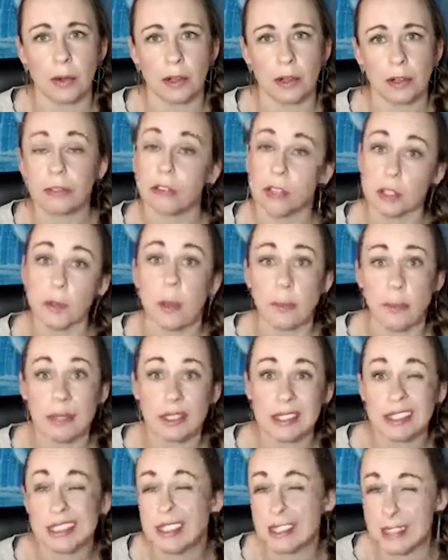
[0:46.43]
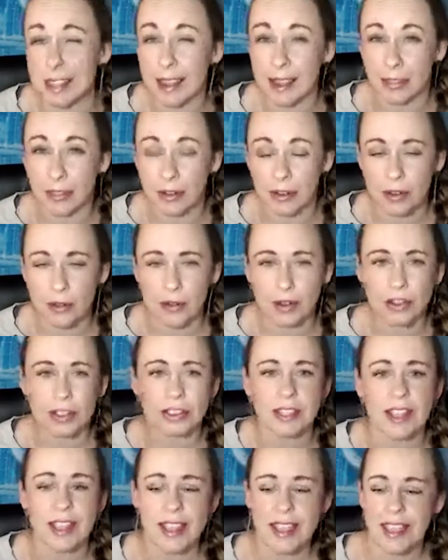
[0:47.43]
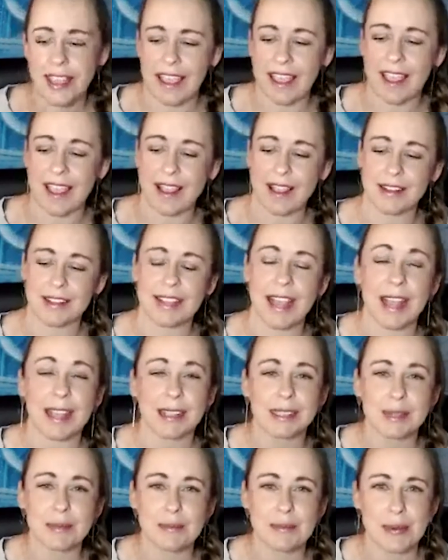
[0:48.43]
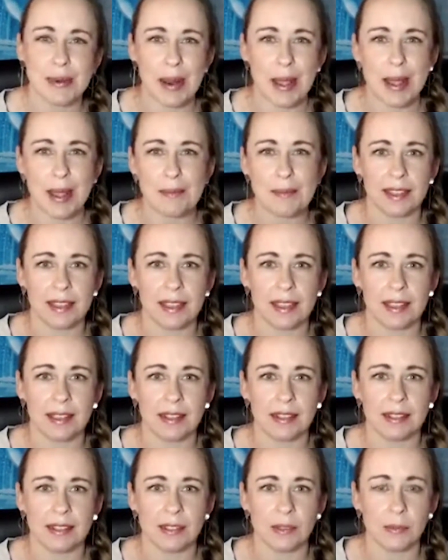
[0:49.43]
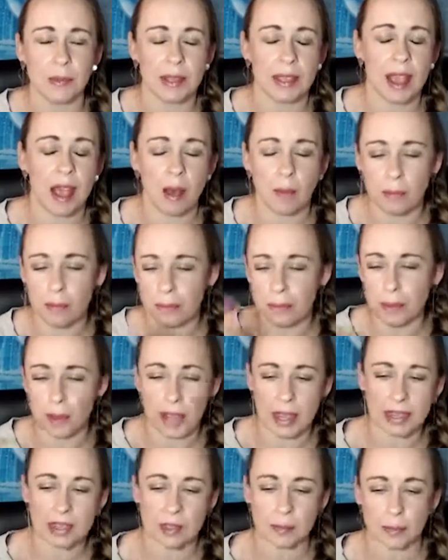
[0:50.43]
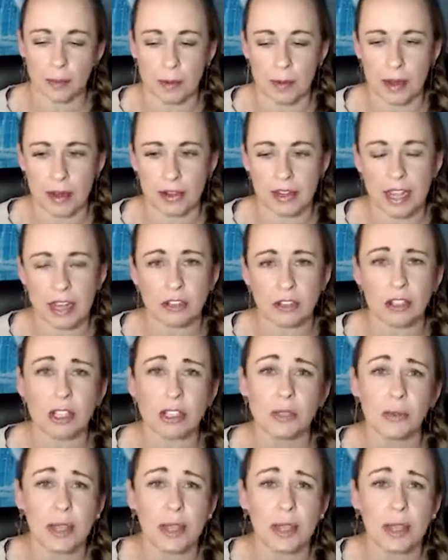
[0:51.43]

for small businesses and their owners. And tax prep is we help you guys prepare your tax returns.